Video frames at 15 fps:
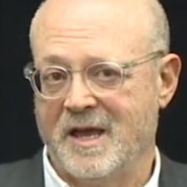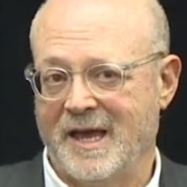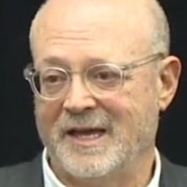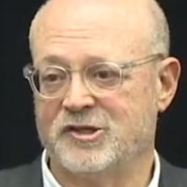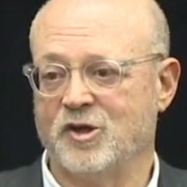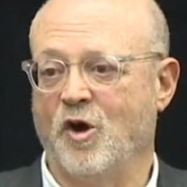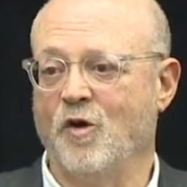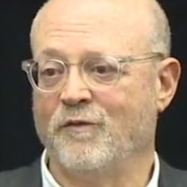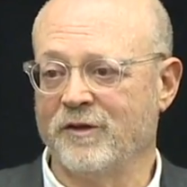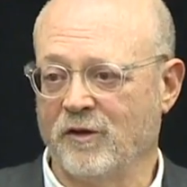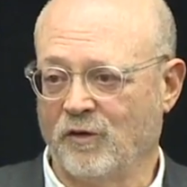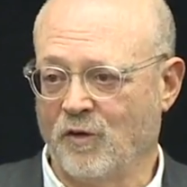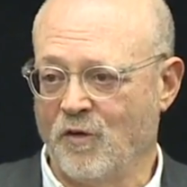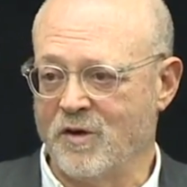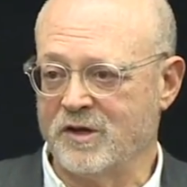It's over the
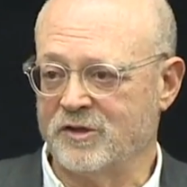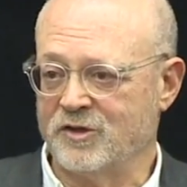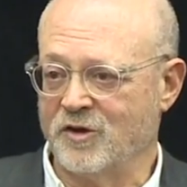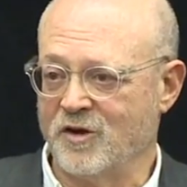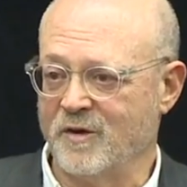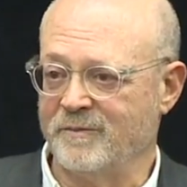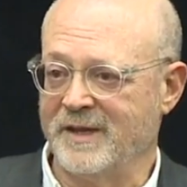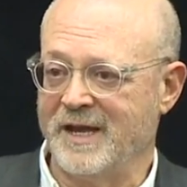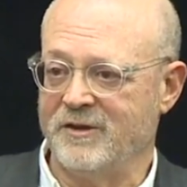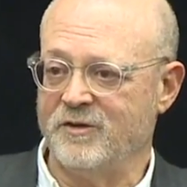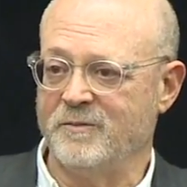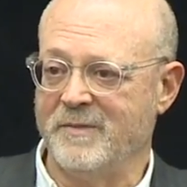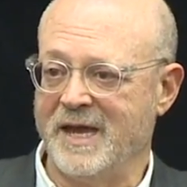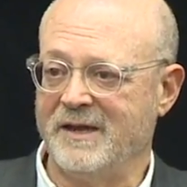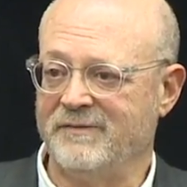long term that
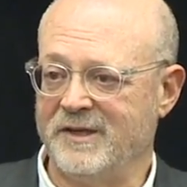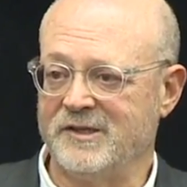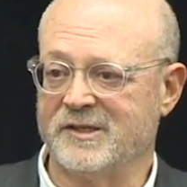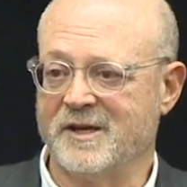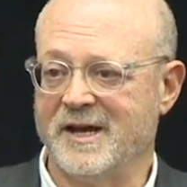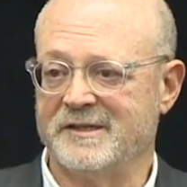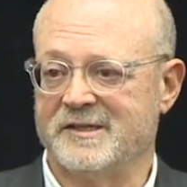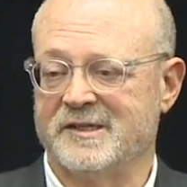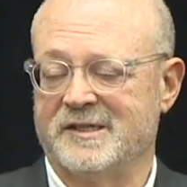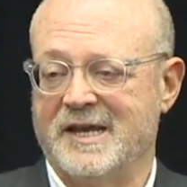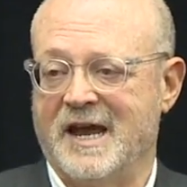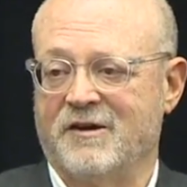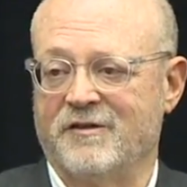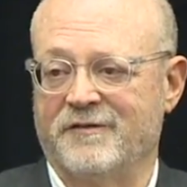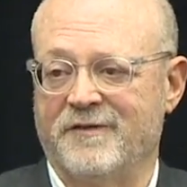you make these kinds of
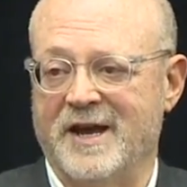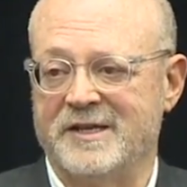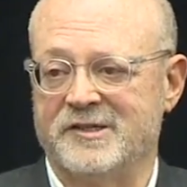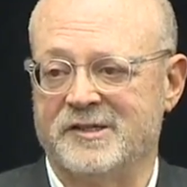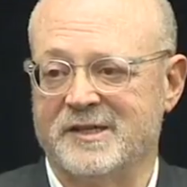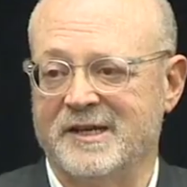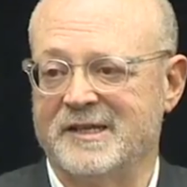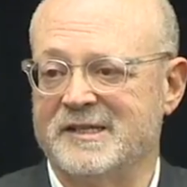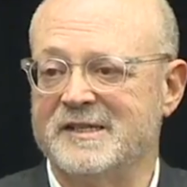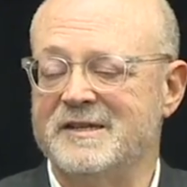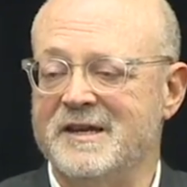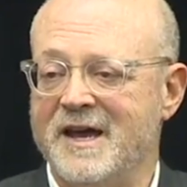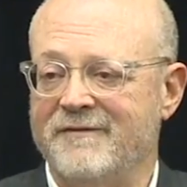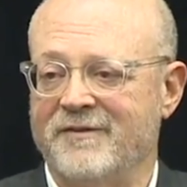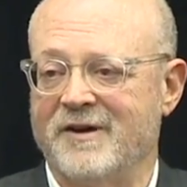sacrifices, and it's
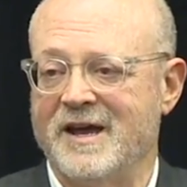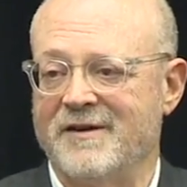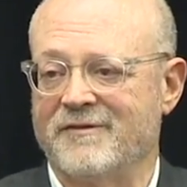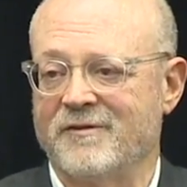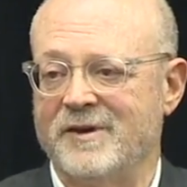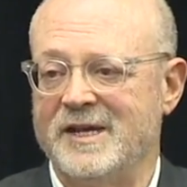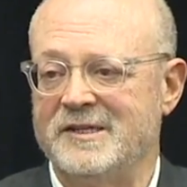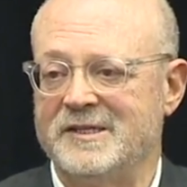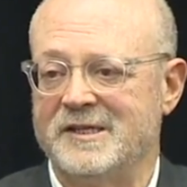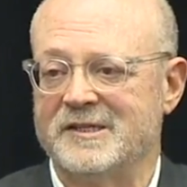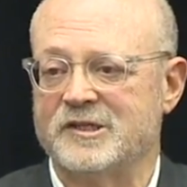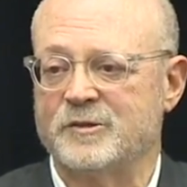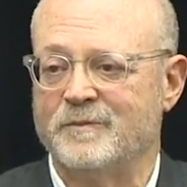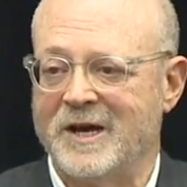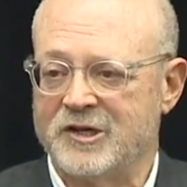never ever easy,
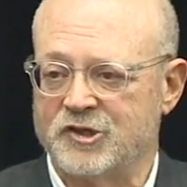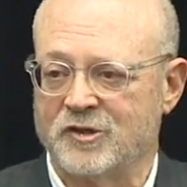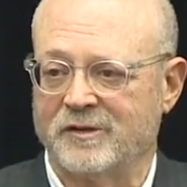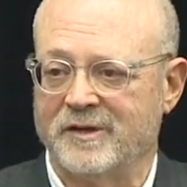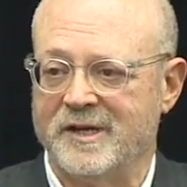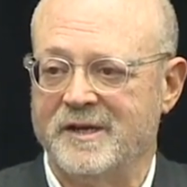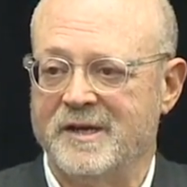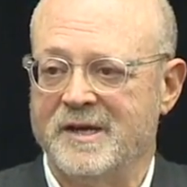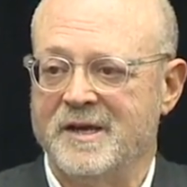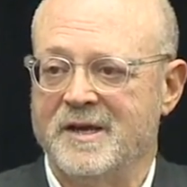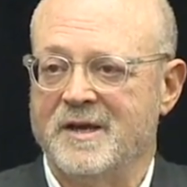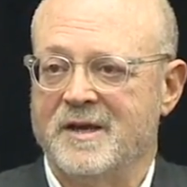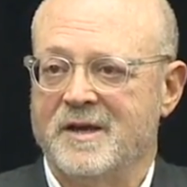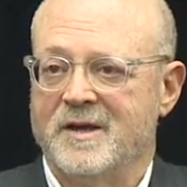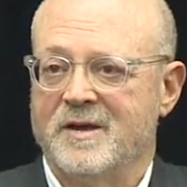especially,
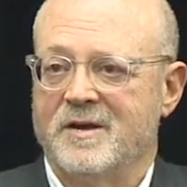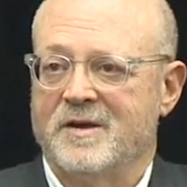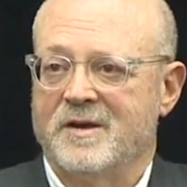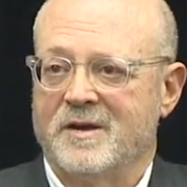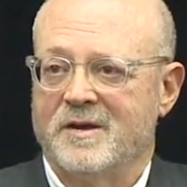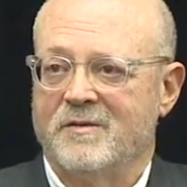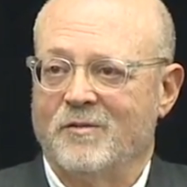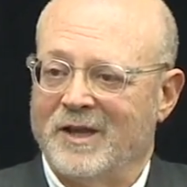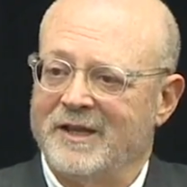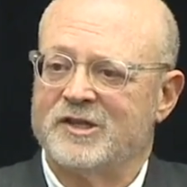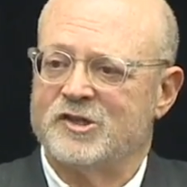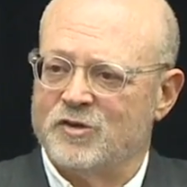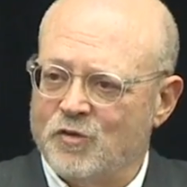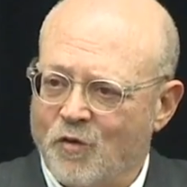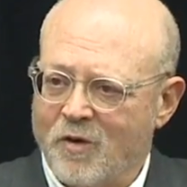well,
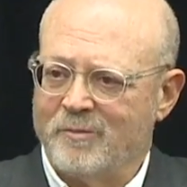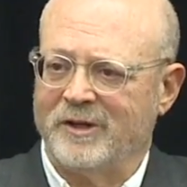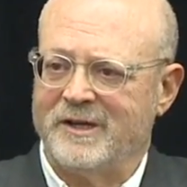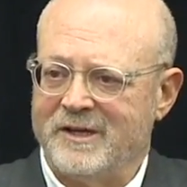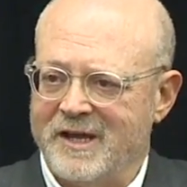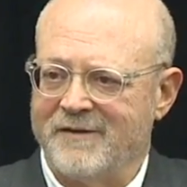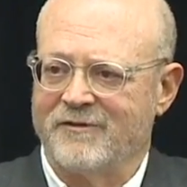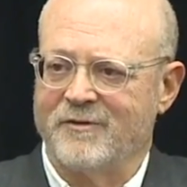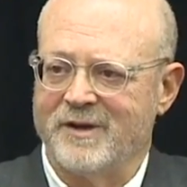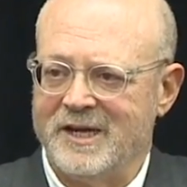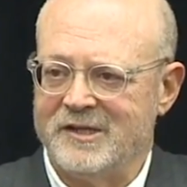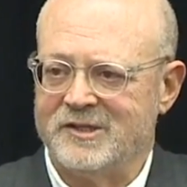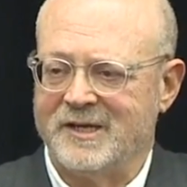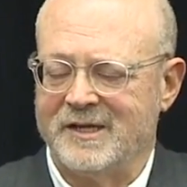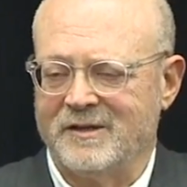it's normally never
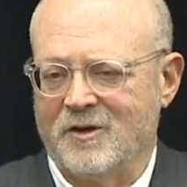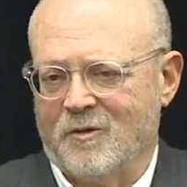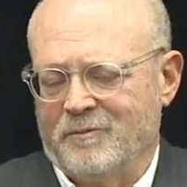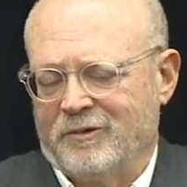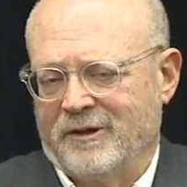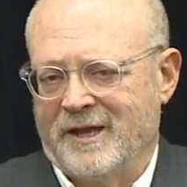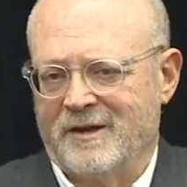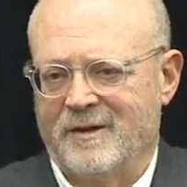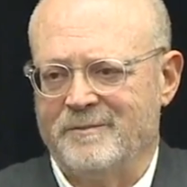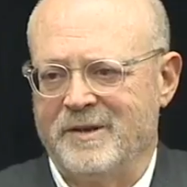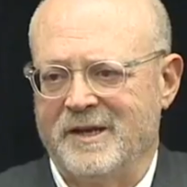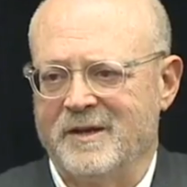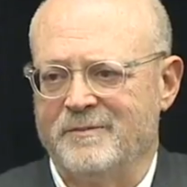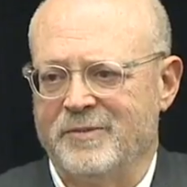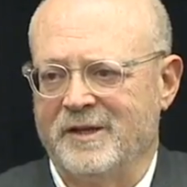easy, and don't plan on
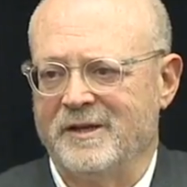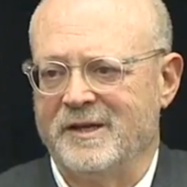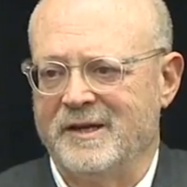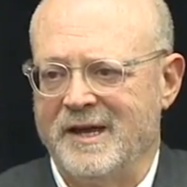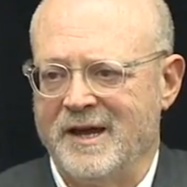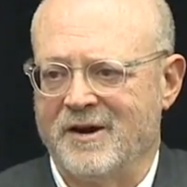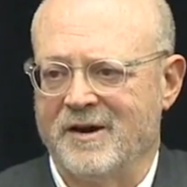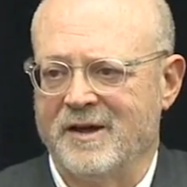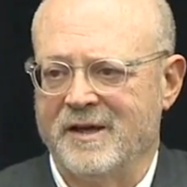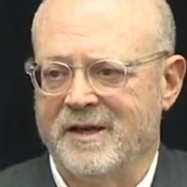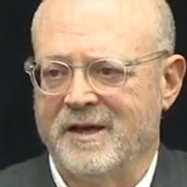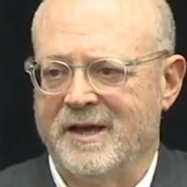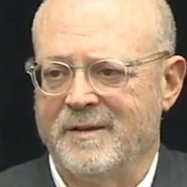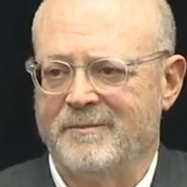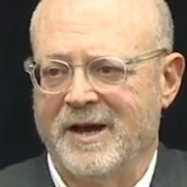being a billionaire.
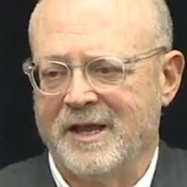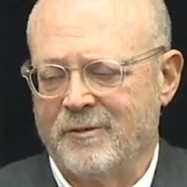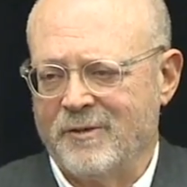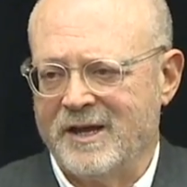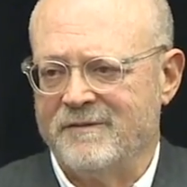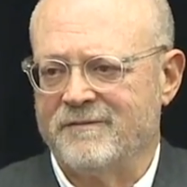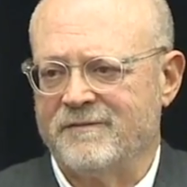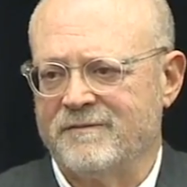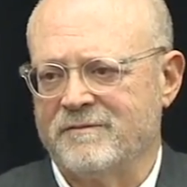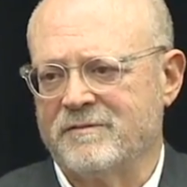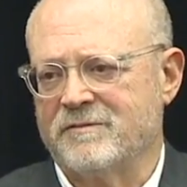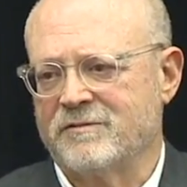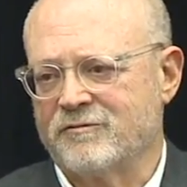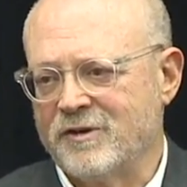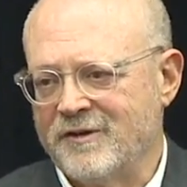And by the way,
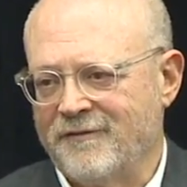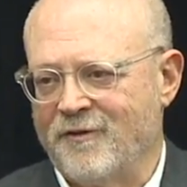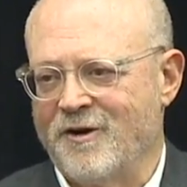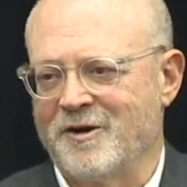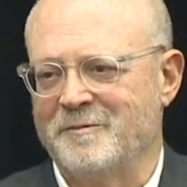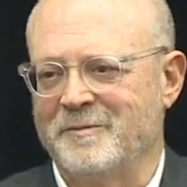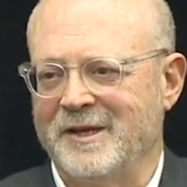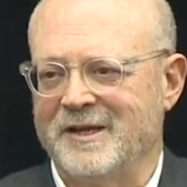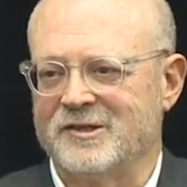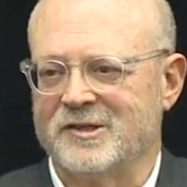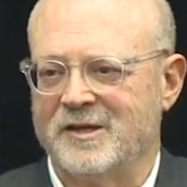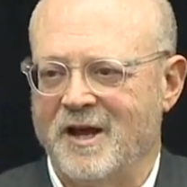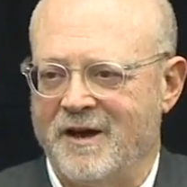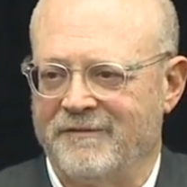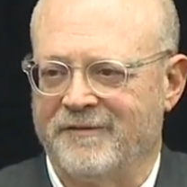three or four hundred million is
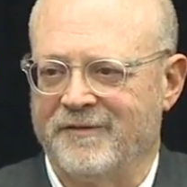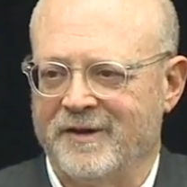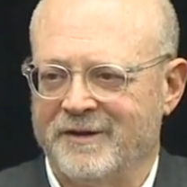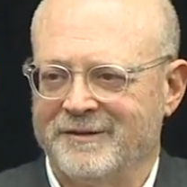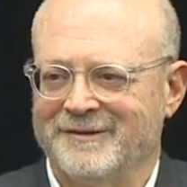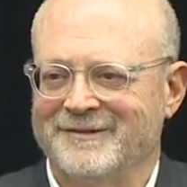enough.